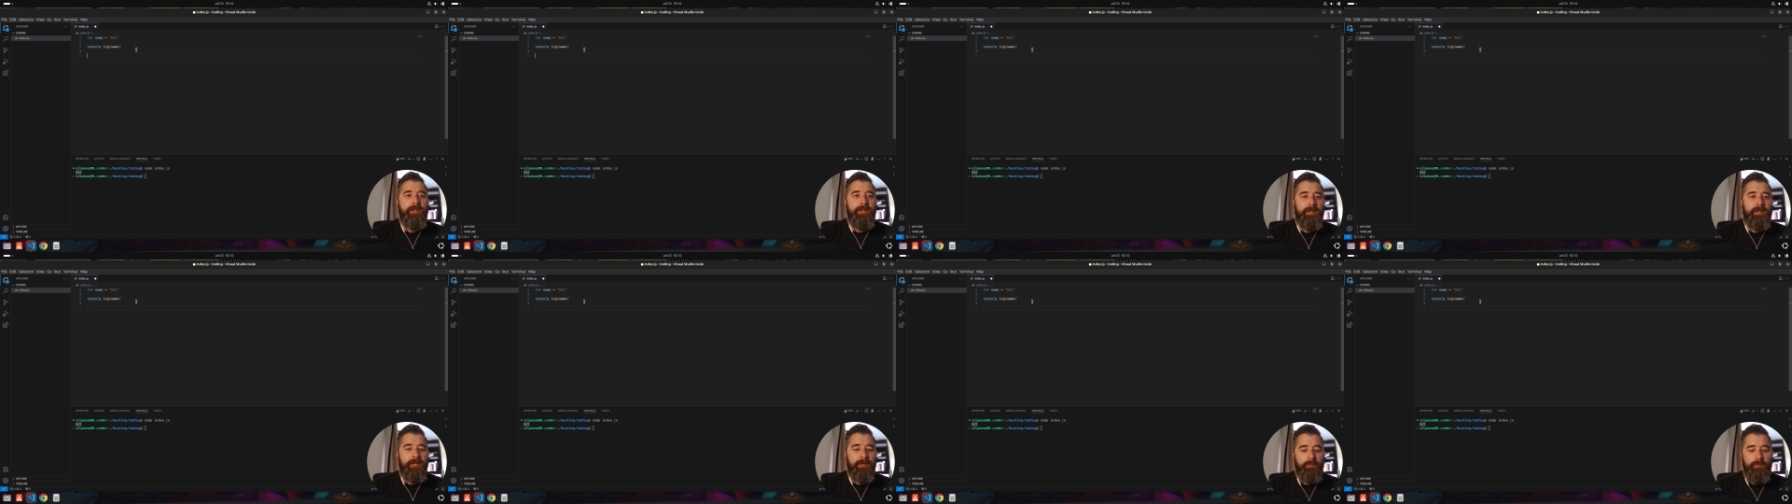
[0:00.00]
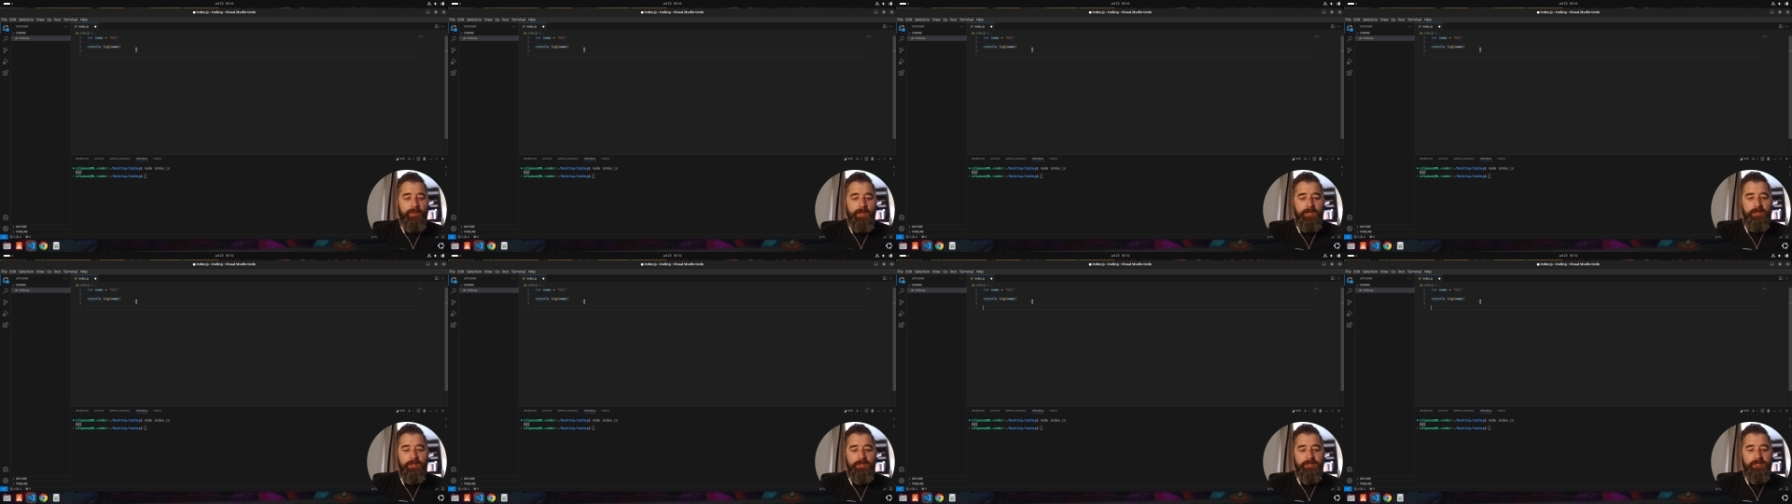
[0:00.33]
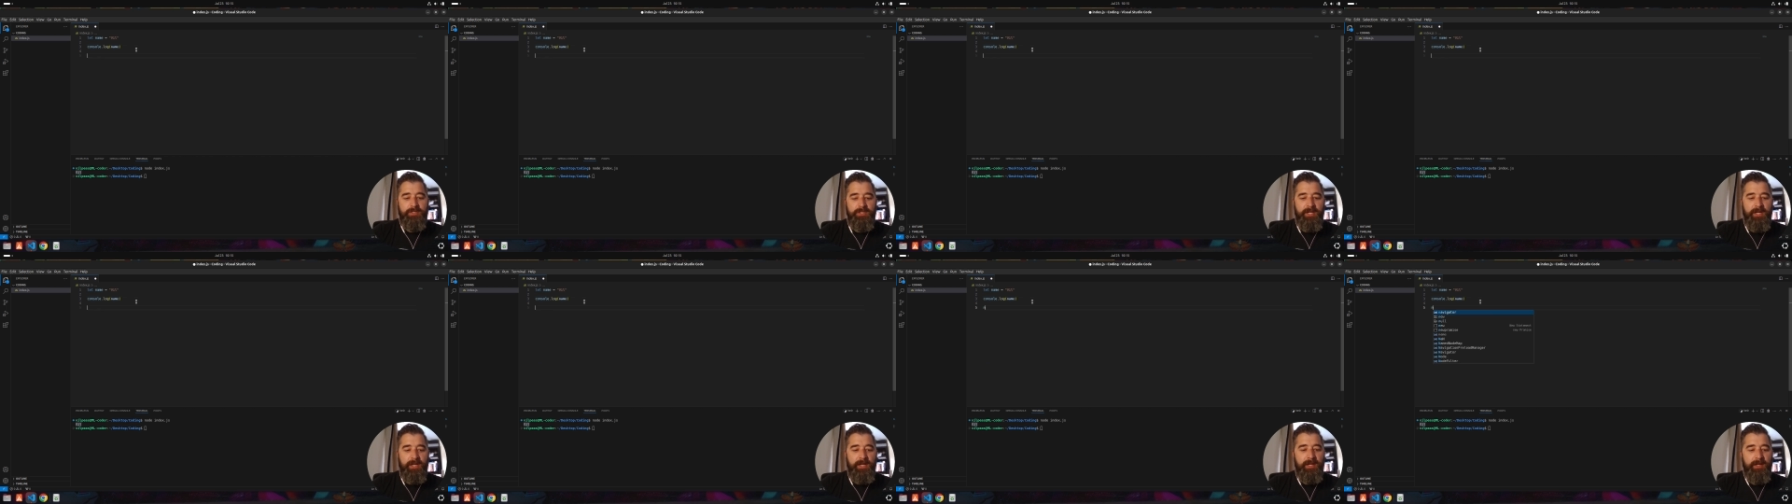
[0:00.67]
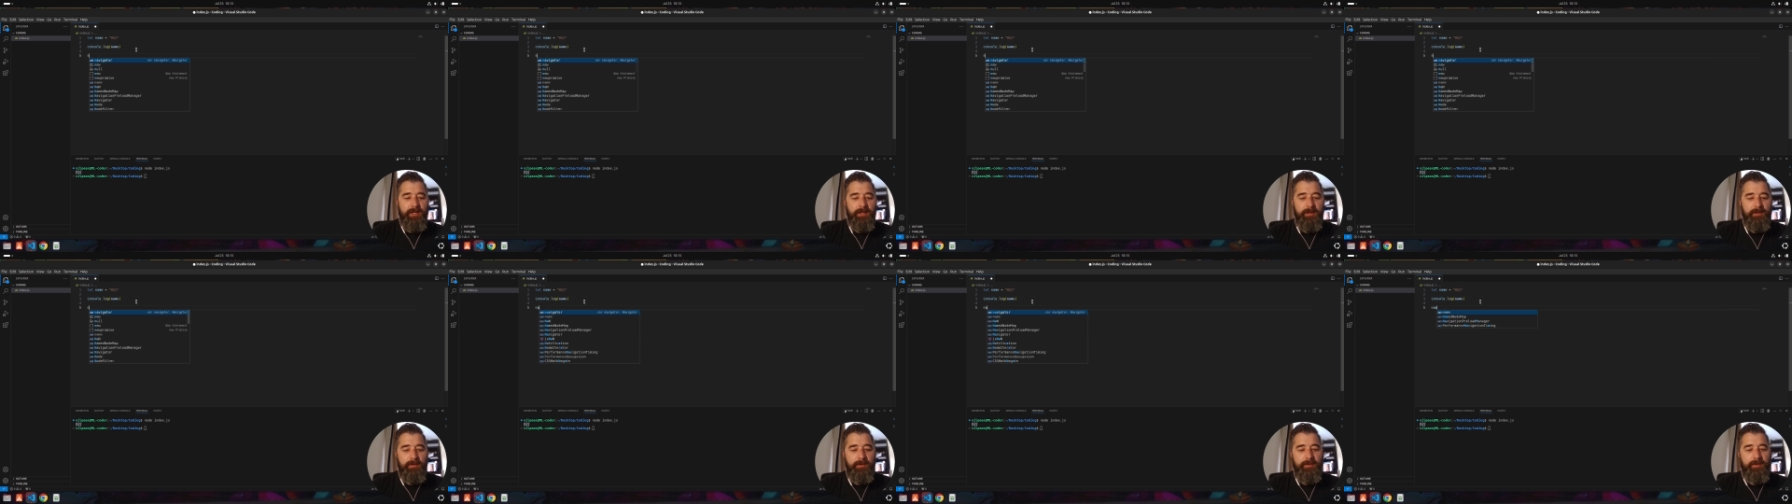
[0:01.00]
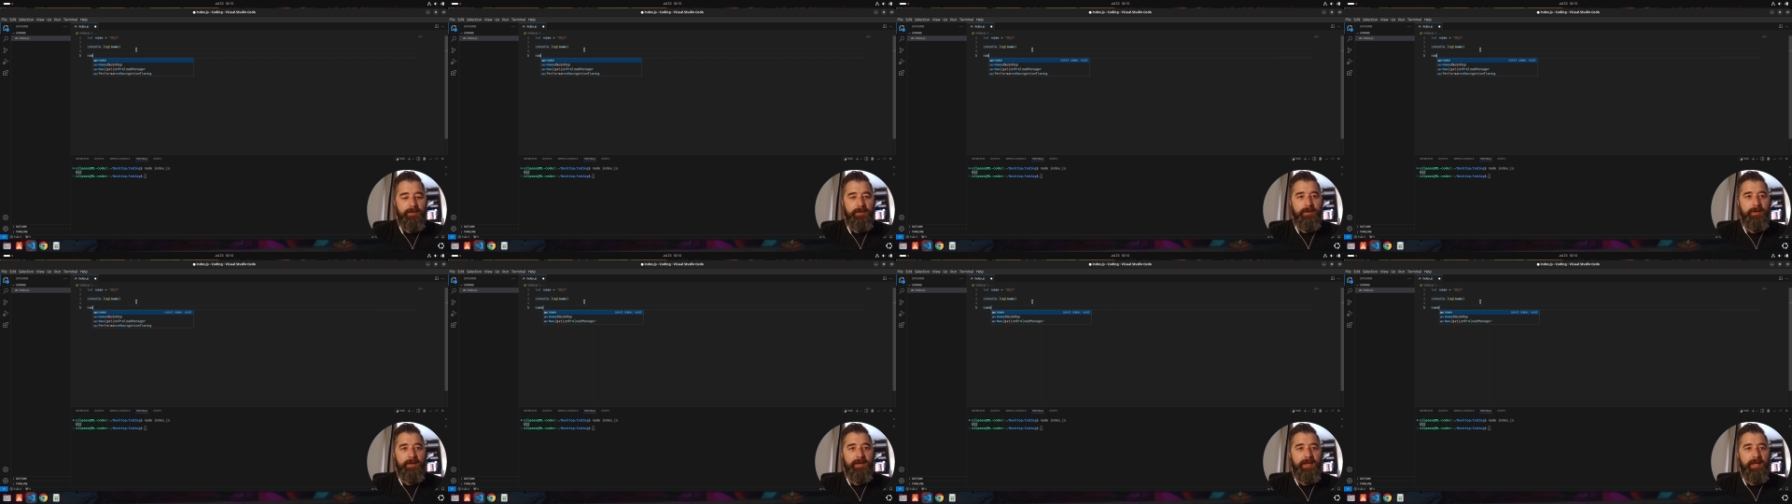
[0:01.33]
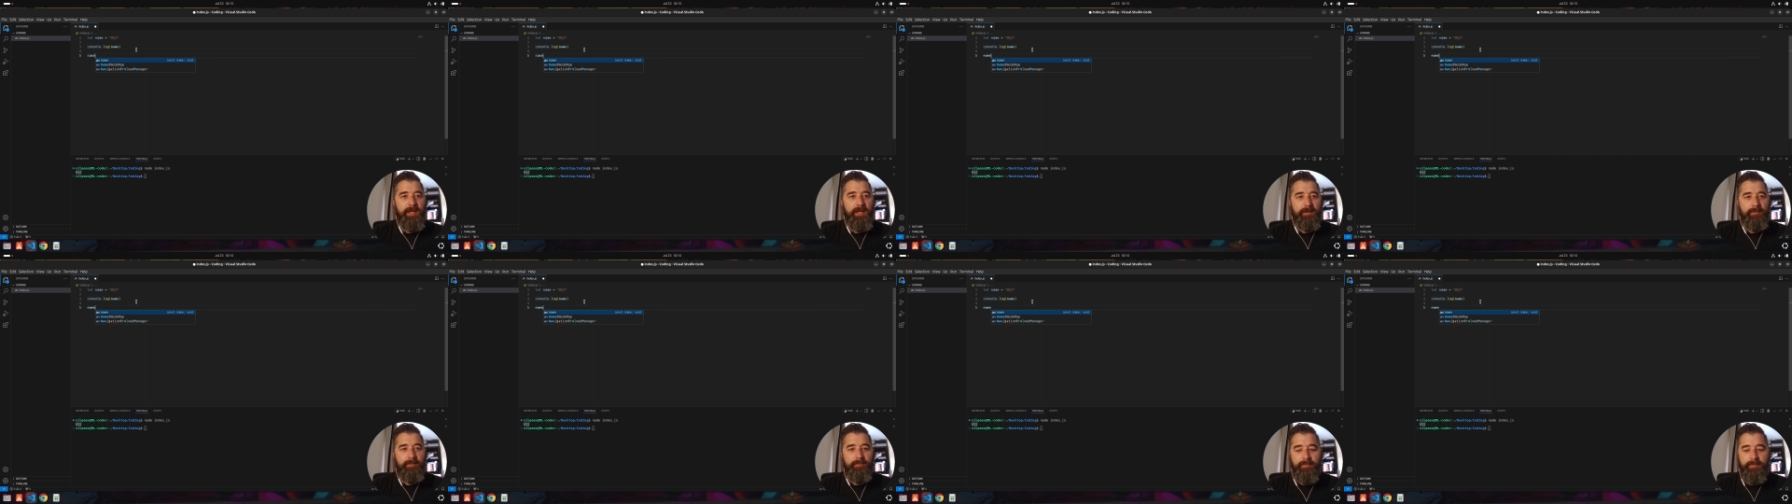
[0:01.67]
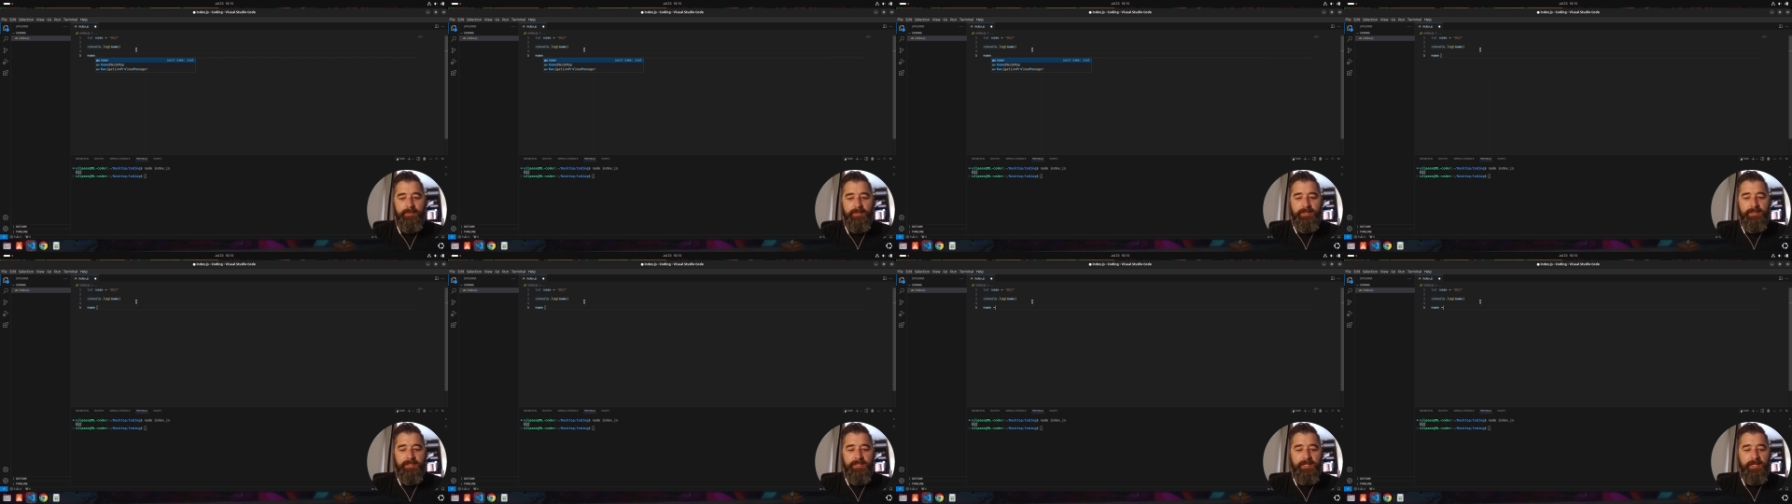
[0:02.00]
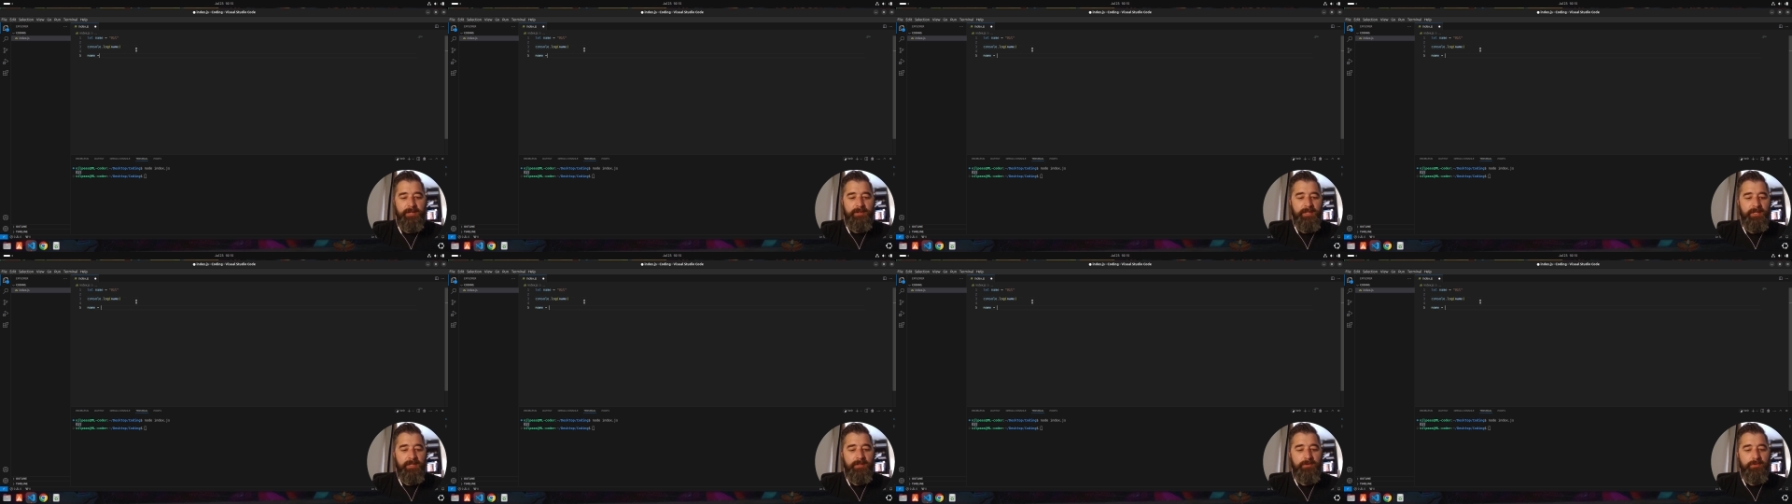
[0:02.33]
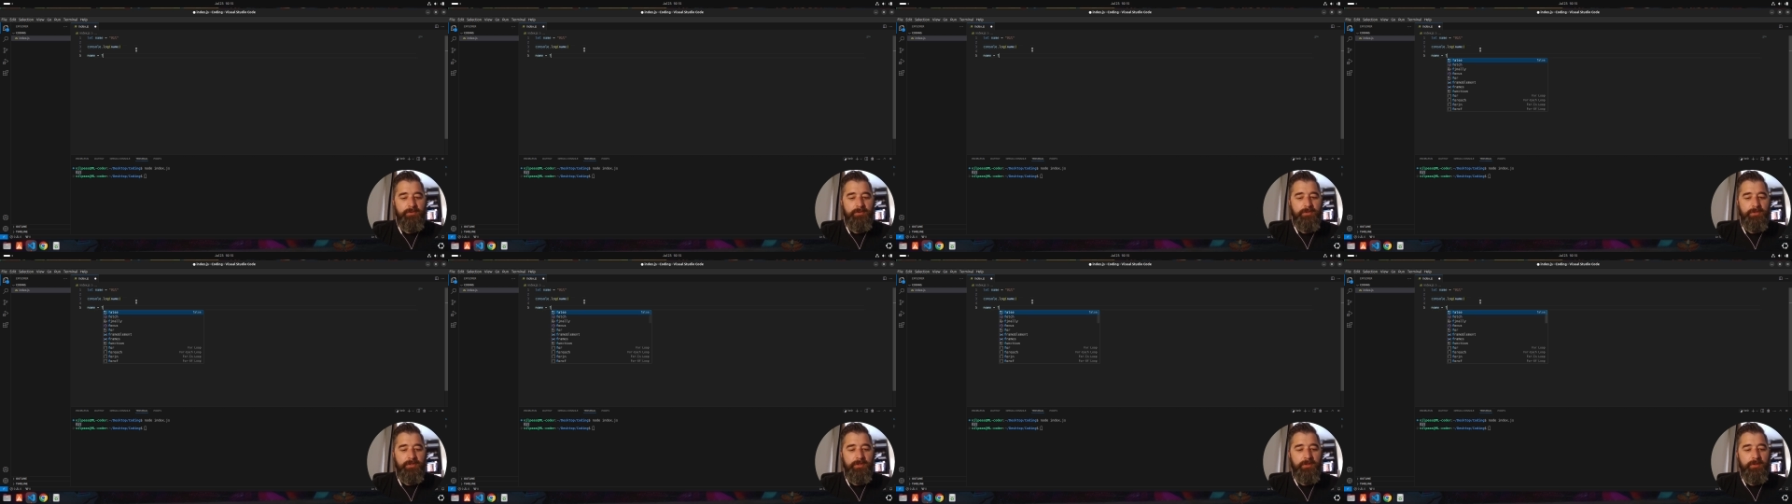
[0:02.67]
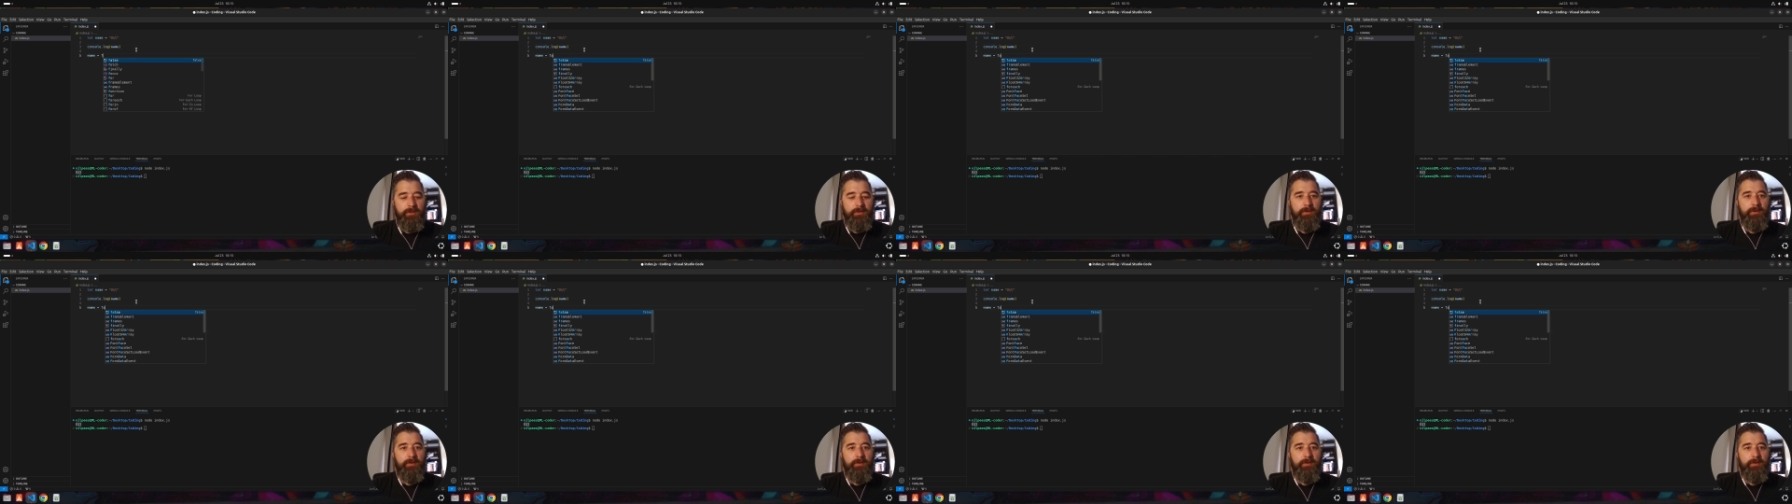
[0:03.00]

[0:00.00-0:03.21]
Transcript: We could say name is now equal to